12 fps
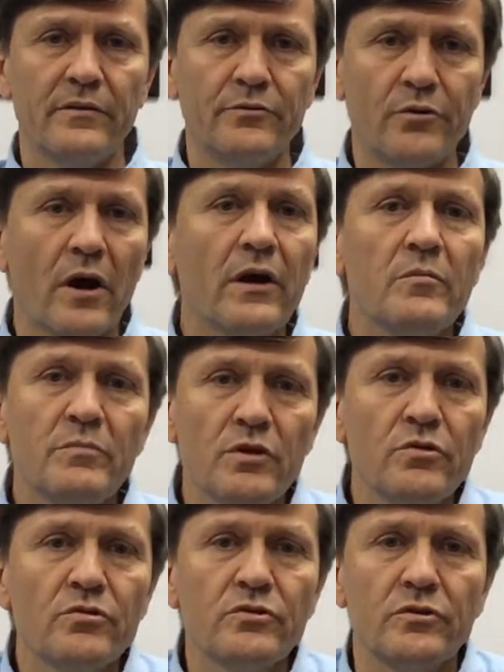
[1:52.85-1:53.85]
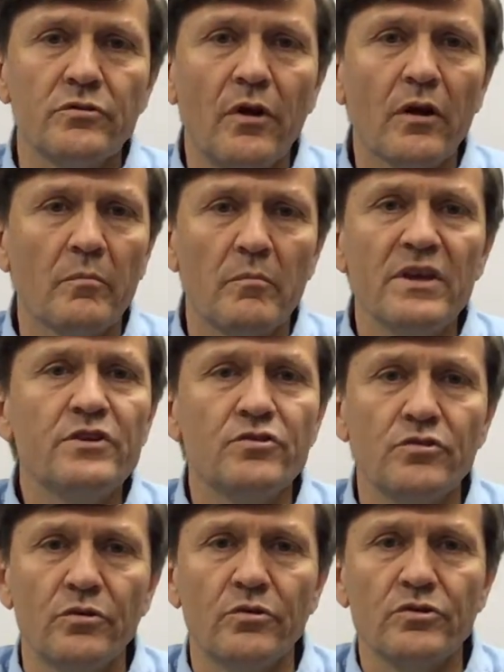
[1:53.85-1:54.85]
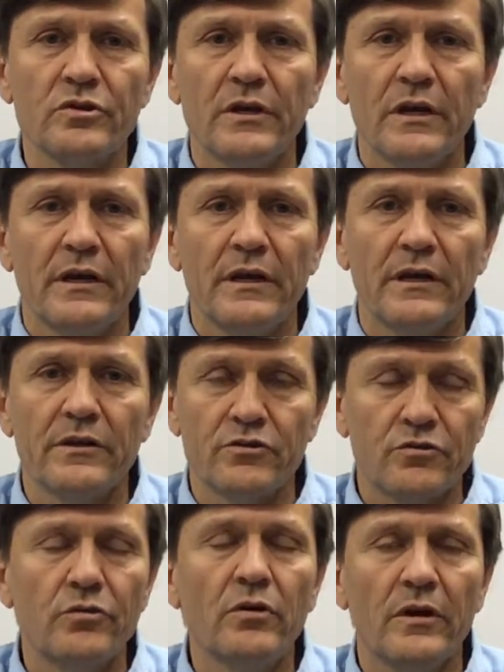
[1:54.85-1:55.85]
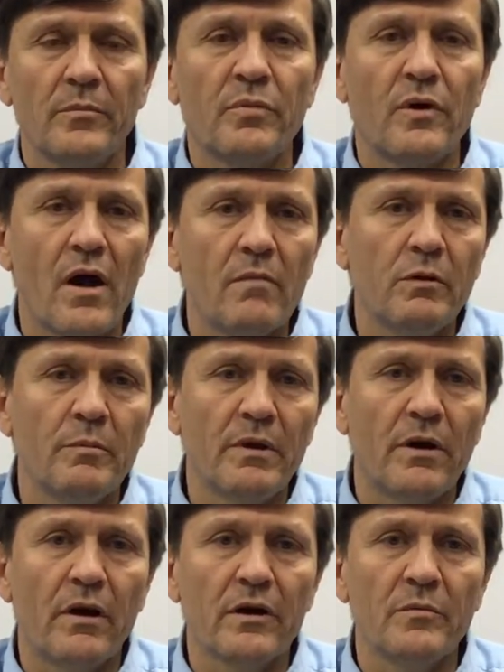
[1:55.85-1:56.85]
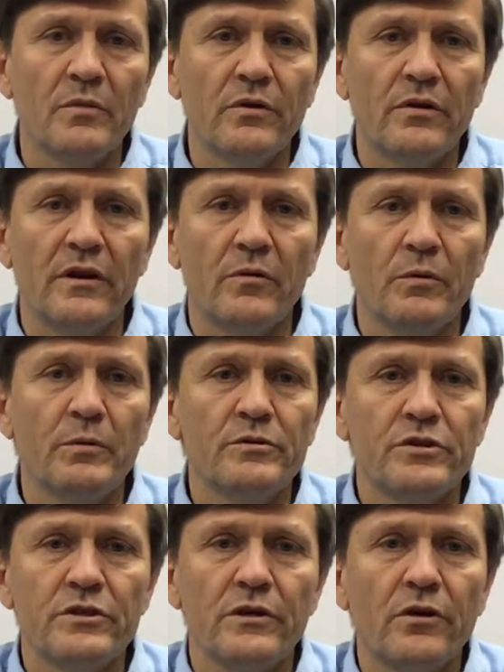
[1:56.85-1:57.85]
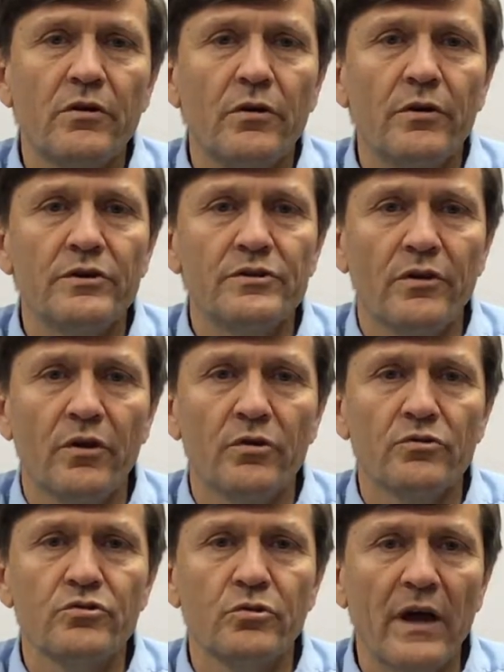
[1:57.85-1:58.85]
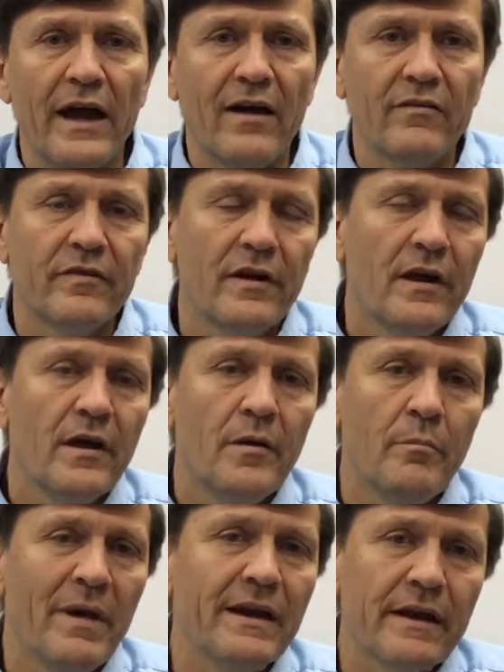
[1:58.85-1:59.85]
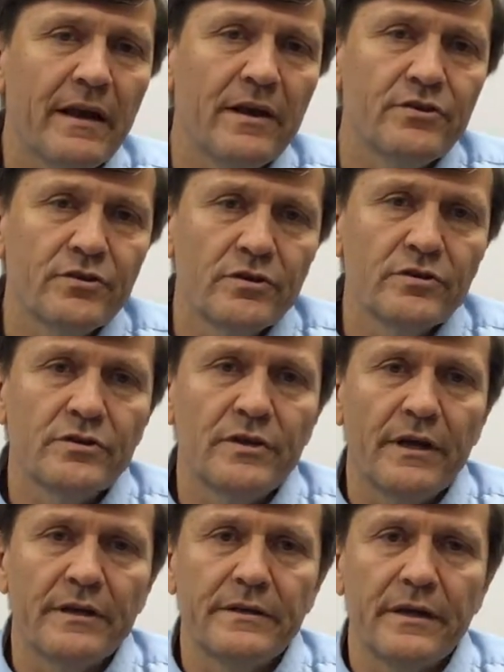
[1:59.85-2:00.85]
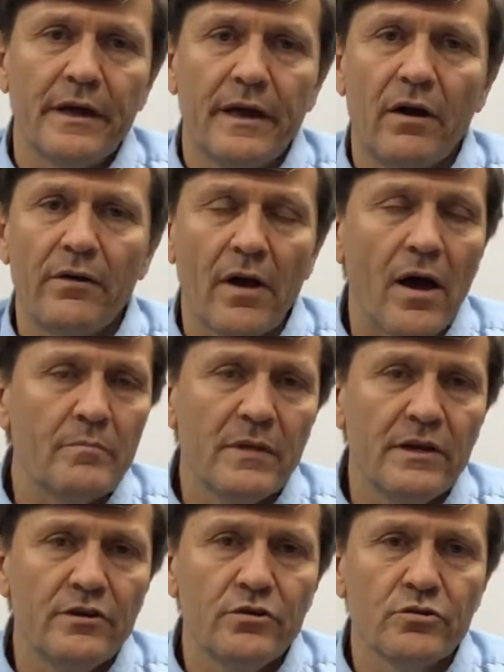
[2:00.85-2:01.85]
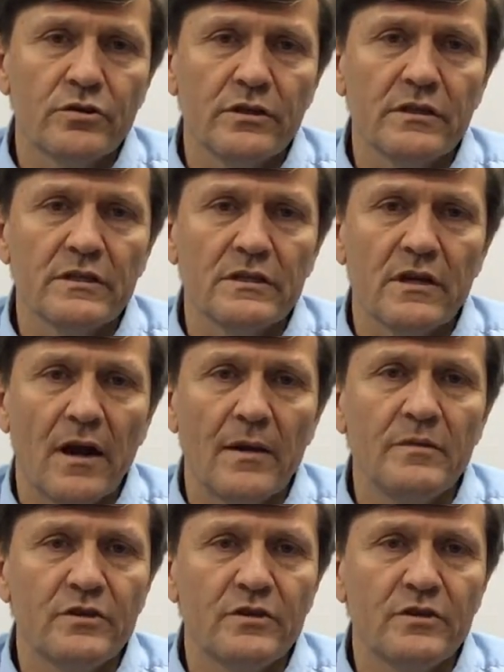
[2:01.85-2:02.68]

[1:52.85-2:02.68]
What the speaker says: Drug abuse and drug misuse is truly a problem in our community, and we would just encourage those who have medications that are not being used at this time